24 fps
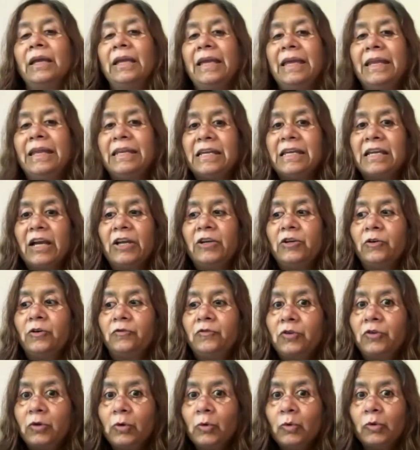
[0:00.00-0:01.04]
any kind
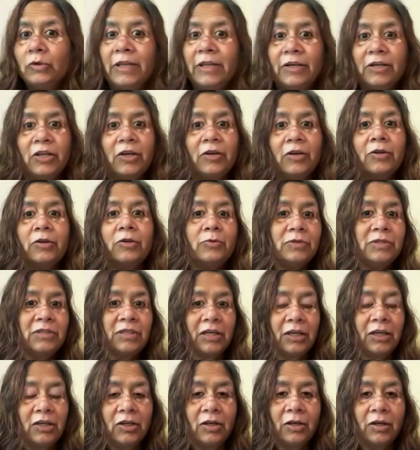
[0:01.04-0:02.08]
of tool that you're
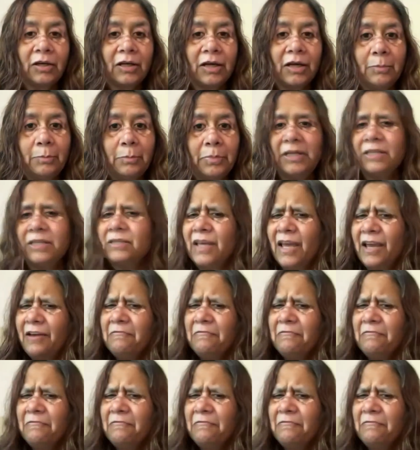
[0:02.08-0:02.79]
using in your companies,